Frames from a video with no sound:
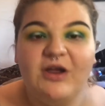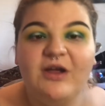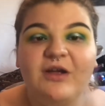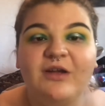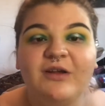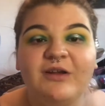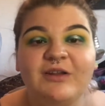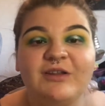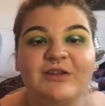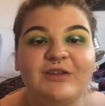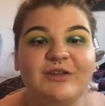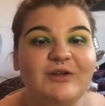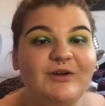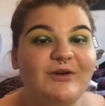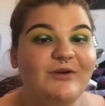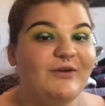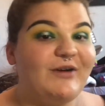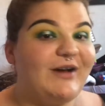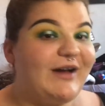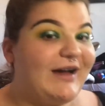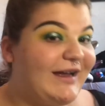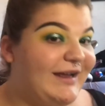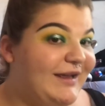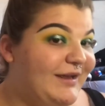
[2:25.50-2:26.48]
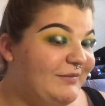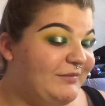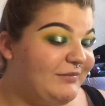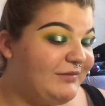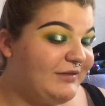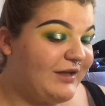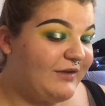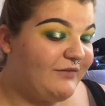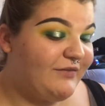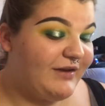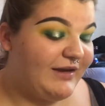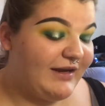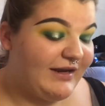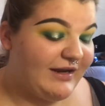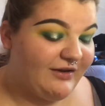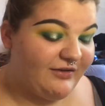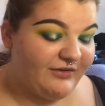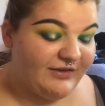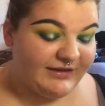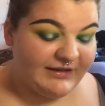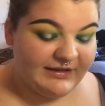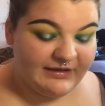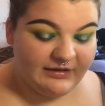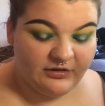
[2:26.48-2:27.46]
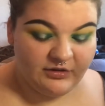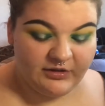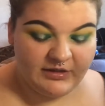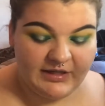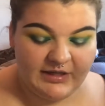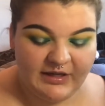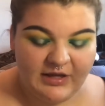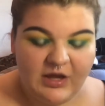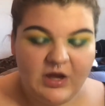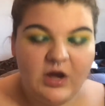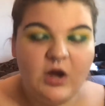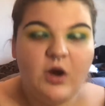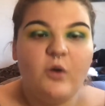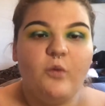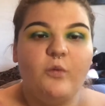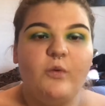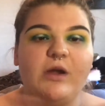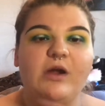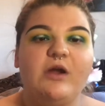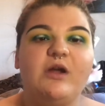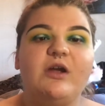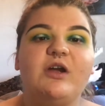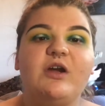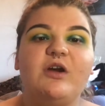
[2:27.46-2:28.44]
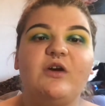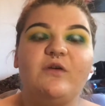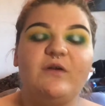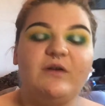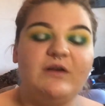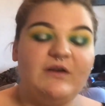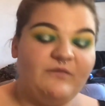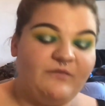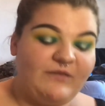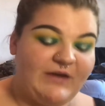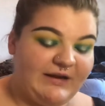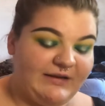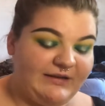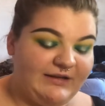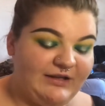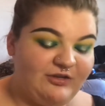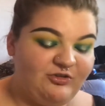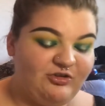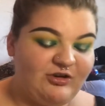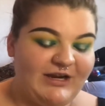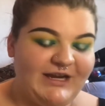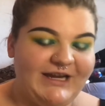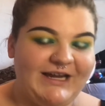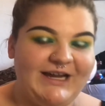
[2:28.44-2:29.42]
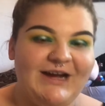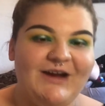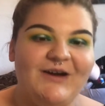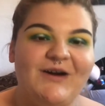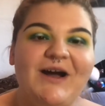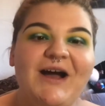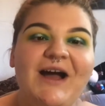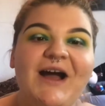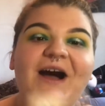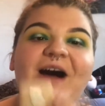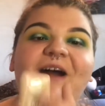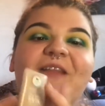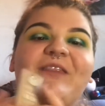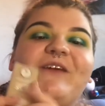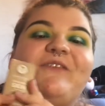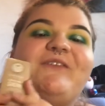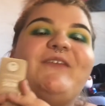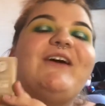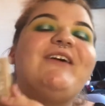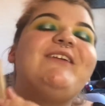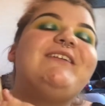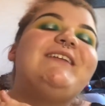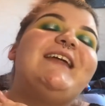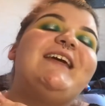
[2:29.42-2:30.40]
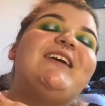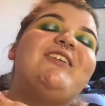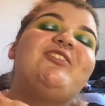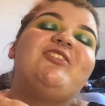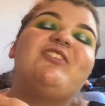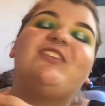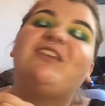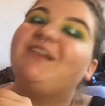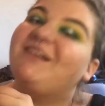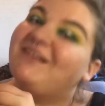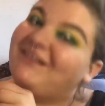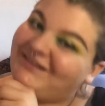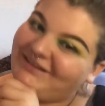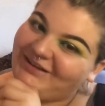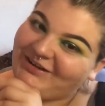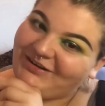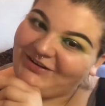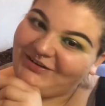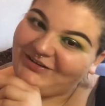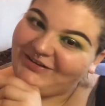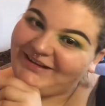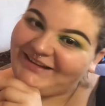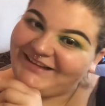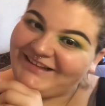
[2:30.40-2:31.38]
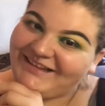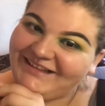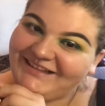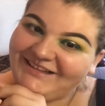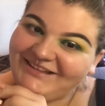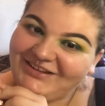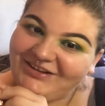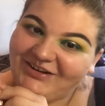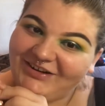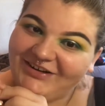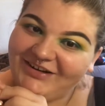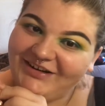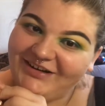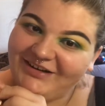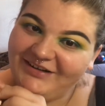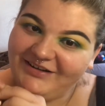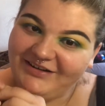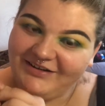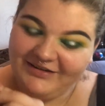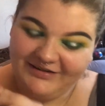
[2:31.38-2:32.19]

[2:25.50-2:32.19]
So I am loving how this is looking. We are going to finally try out the foundation, so let's get started.